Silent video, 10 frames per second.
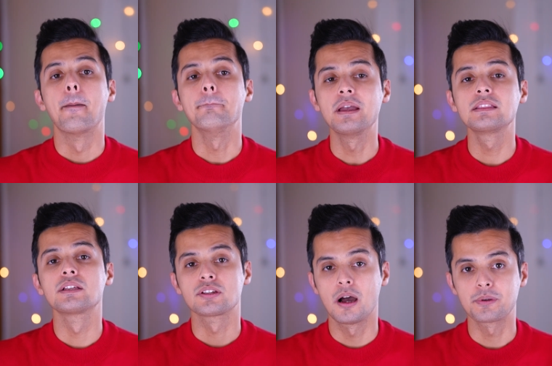made
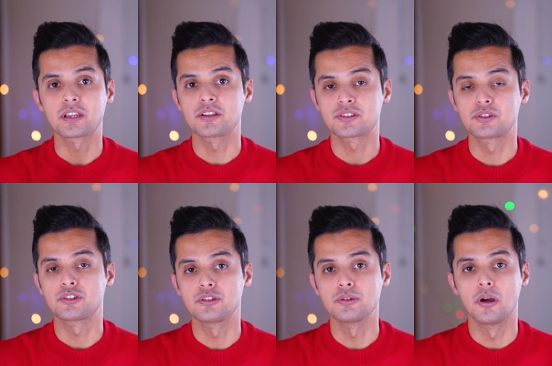the topic easy
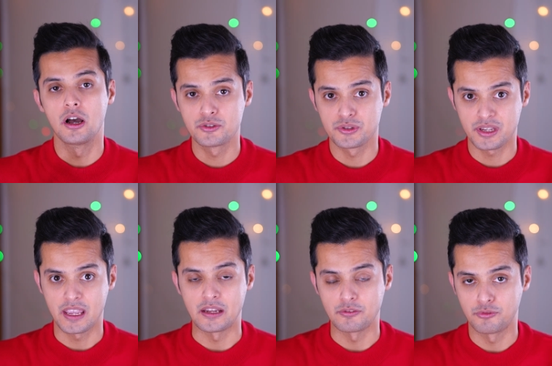to
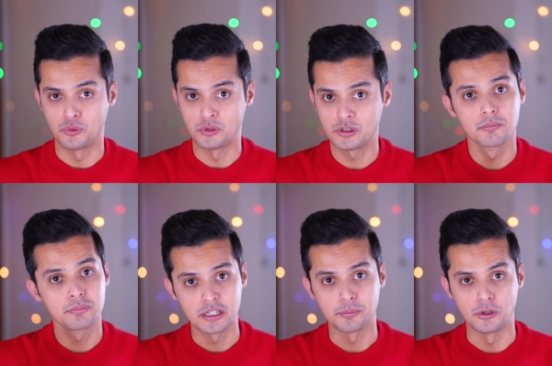understand for
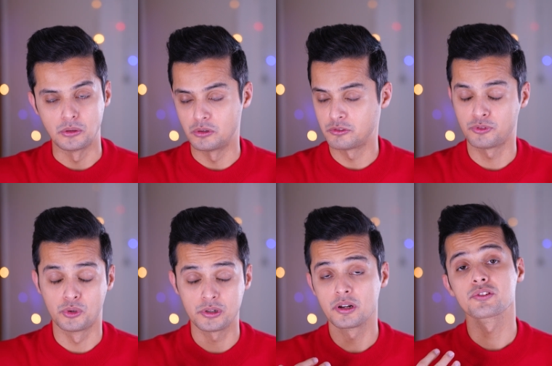people or
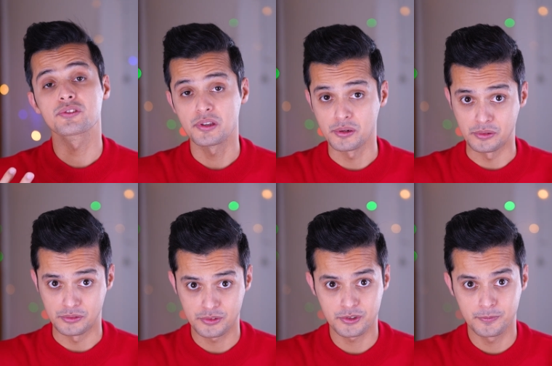for
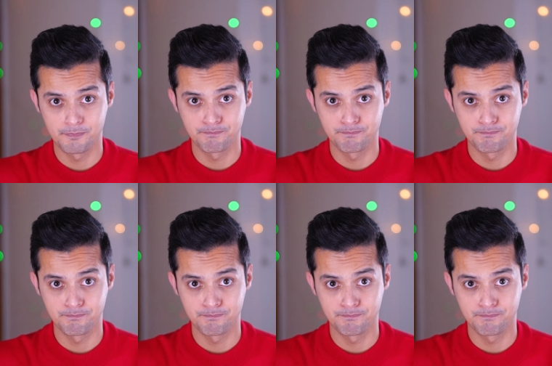students.